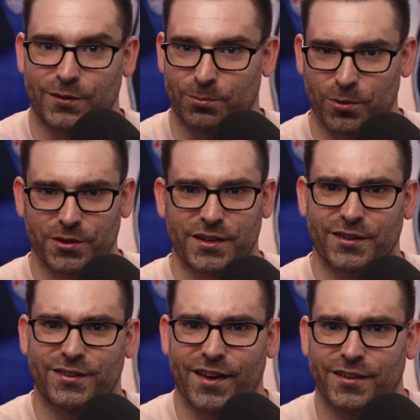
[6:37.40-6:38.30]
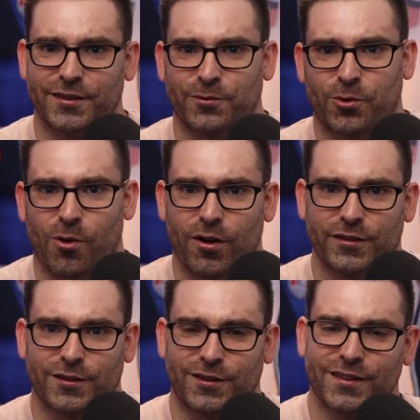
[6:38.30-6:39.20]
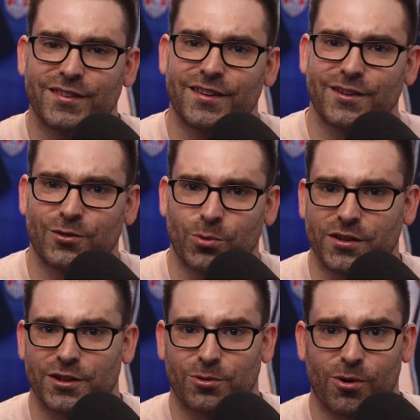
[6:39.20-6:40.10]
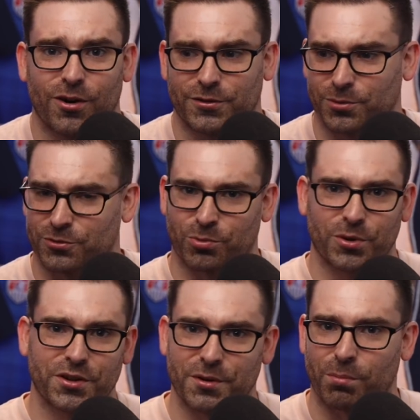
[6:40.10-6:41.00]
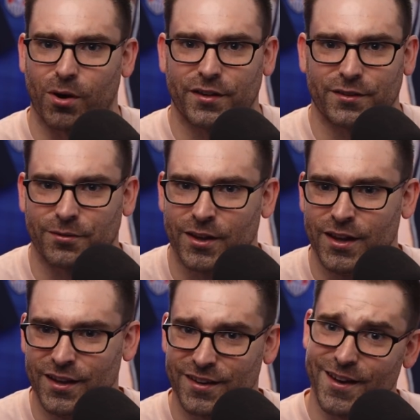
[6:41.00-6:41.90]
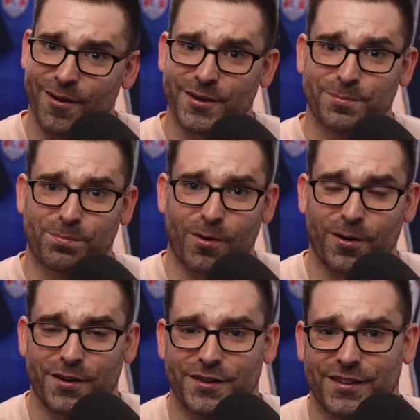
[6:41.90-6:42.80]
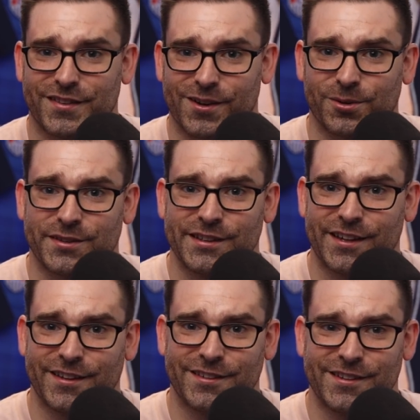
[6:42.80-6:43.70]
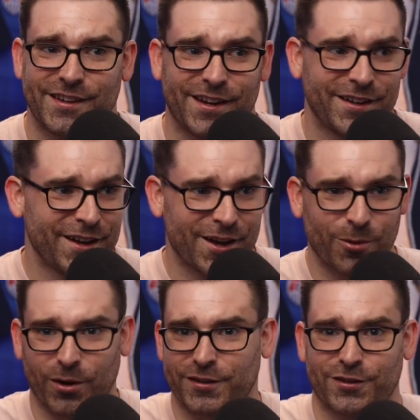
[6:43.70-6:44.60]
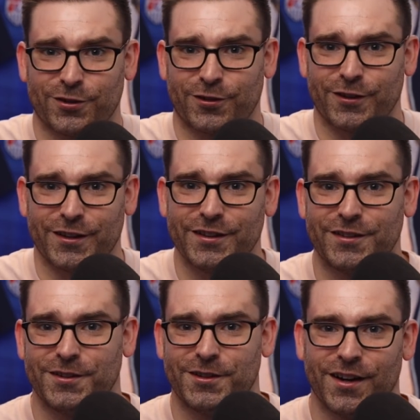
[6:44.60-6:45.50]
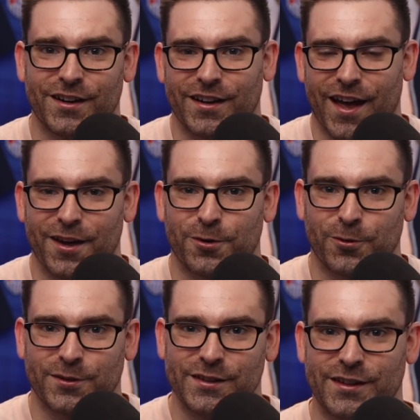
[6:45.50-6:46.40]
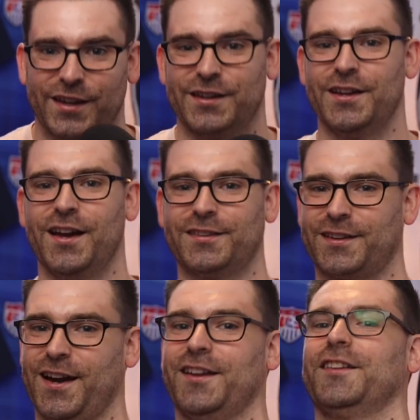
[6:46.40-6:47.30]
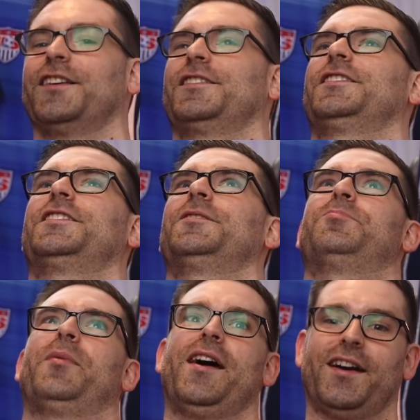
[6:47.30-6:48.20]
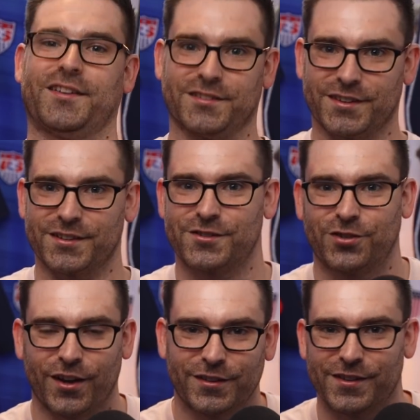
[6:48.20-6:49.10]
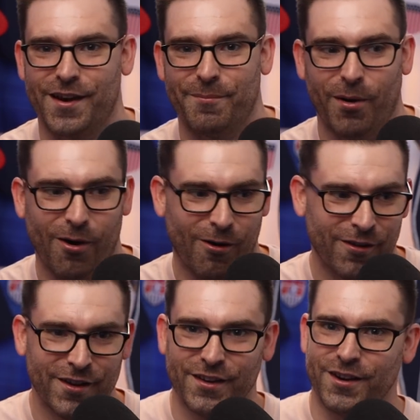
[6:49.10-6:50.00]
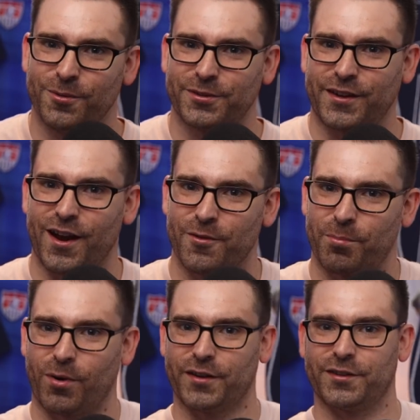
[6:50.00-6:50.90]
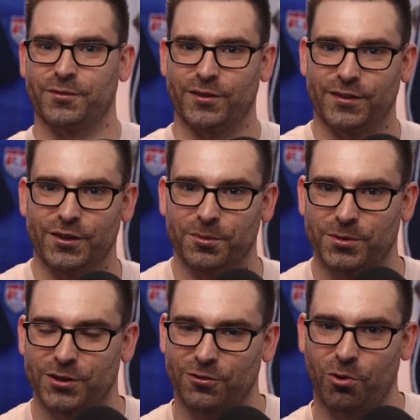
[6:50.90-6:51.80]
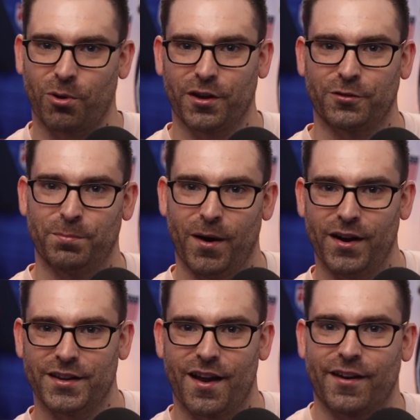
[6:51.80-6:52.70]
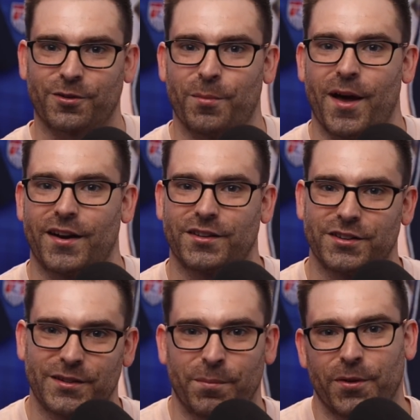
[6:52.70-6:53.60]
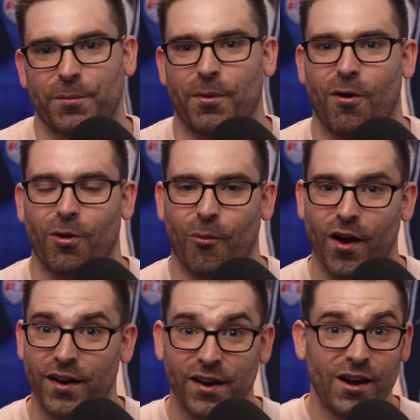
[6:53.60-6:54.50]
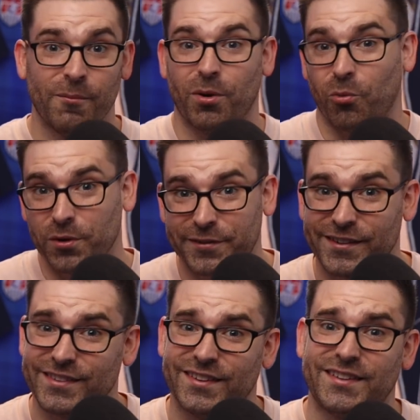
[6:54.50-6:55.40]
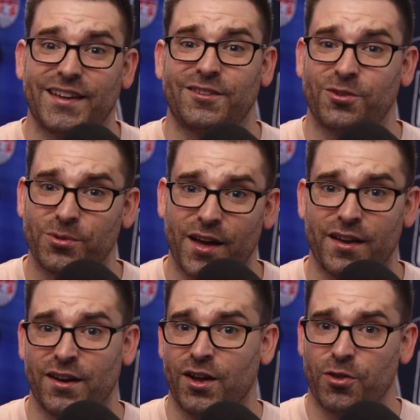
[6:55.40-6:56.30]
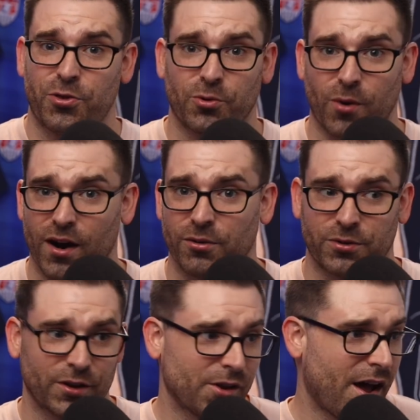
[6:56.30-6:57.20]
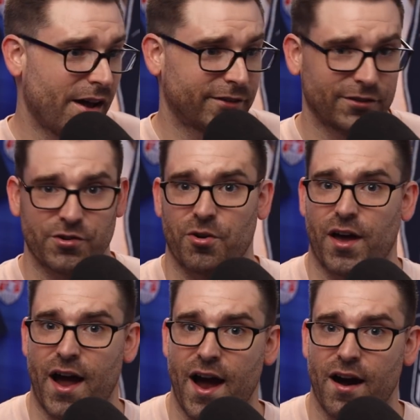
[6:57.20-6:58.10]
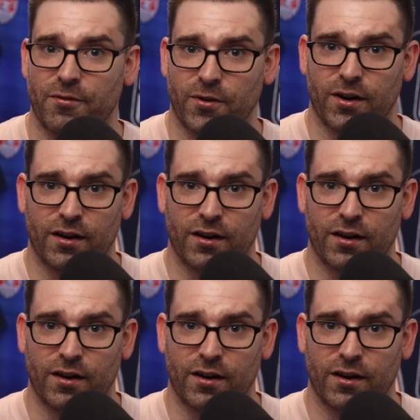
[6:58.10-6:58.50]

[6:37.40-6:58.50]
really incisive cross, this in-sync swinging cross was really impressive. Now, he brought it into Daryl Dike. Dike, it wasn't just an easy header for Dike. He had to kind of get back and chase that ball. It was kind of impressive to see him contort his body acrobatically to put the ball away. But we've seen Dike do that throughout the last year and a half.